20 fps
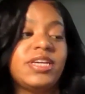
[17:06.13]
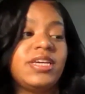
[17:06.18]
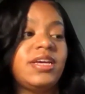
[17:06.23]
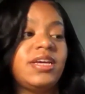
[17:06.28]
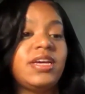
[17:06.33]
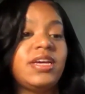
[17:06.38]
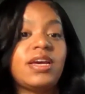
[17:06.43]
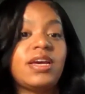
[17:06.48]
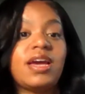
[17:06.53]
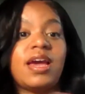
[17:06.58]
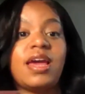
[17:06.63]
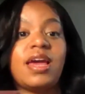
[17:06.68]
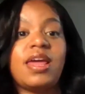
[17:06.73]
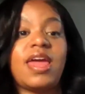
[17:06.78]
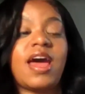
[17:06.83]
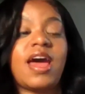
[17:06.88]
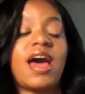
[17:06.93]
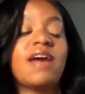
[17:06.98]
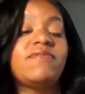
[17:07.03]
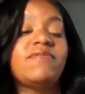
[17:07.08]
It,
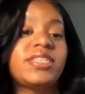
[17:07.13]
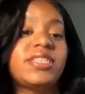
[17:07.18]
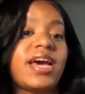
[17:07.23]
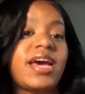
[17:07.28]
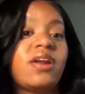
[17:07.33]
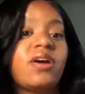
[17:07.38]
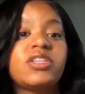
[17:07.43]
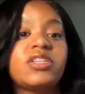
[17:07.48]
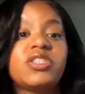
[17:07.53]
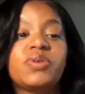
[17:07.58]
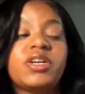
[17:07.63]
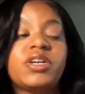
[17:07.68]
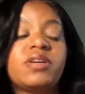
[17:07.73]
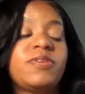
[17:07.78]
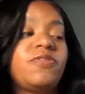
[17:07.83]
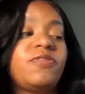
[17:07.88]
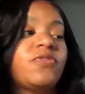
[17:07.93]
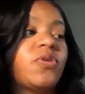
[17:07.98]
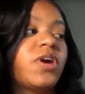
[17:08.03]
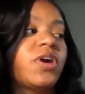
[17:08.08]
I've said on Twitter
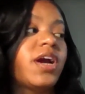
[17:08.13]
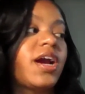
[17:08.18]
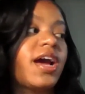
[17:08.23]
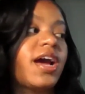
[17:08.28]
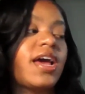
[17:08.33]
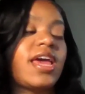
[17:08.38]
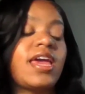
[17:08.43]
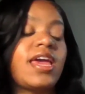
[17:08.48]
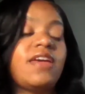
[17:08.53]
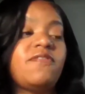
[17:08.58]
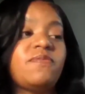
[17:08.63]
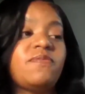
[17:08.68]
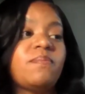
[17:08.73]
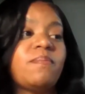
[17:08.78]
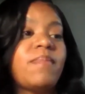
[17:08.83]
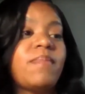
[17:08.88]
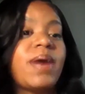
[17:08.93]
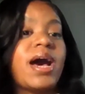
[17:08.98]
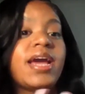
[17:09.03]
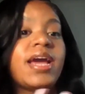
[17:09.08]
before if
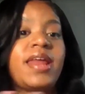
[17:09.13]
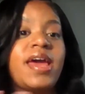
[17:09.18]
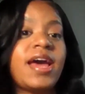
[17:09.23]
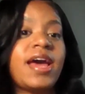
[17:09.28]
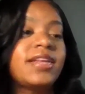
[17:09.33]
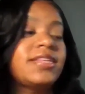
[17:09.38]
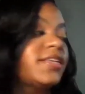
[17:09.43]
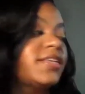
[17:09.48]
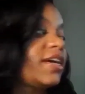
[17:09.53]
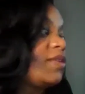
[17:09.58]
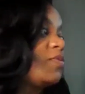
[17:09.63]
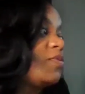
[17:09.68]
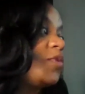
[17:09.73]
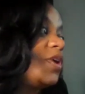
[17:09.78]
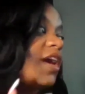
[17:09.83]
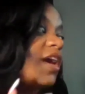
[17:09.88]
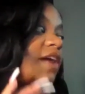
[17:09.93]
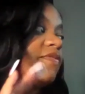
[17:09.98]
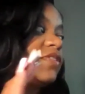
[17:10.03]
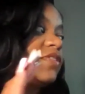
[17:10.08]
my dad said we
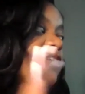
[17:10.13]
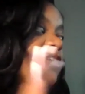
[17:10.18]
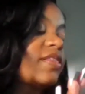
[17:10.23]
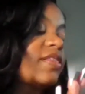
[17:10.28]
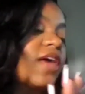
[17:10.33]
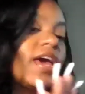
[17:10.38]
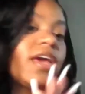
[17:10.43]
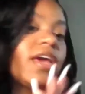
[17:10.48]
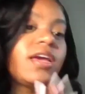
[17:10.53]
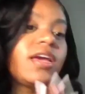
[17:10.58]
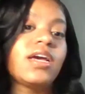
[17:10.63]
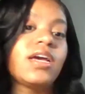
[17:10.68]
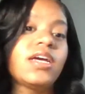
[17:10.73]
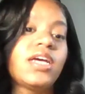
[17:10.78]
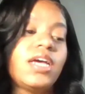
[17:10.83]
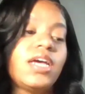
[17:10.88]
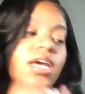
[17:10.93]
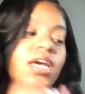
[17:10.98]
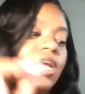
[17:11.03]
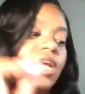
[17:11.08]
have to like
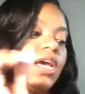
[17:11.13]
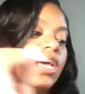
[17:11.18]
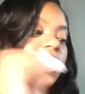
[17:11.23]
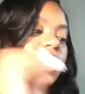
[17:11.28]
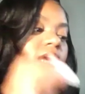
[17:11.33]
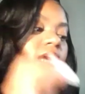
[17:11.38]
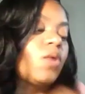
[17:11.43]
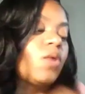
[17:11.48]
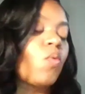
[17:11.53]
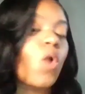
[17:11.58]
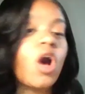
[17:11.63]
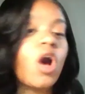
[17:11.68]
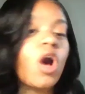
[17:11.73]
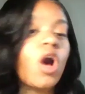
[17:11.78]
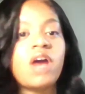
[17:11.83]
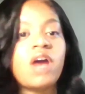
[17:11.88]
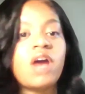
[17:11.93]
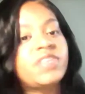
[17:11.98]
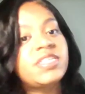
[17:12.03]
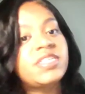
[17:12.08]
walk
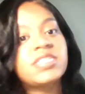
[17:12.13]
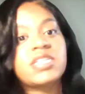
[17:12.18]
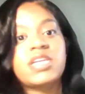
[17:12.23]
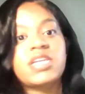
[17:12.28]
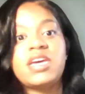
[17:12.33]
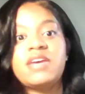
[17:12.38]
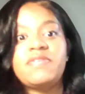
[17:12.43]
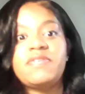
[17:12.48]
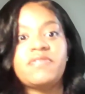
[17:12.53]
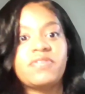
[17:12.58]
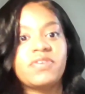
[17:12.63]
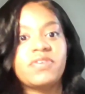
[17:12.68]
off this cliff,